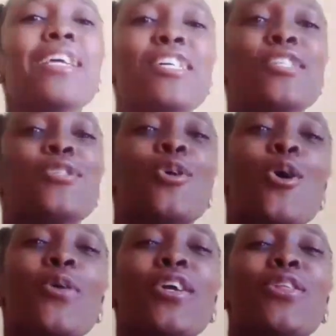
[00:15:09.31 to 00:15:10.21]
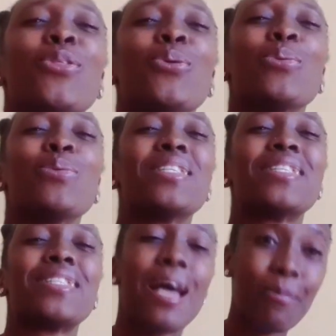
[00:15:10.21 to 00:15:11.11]
is going through
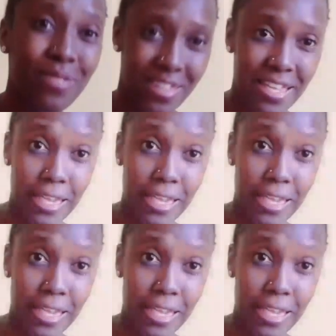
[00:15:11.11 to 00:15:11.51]
something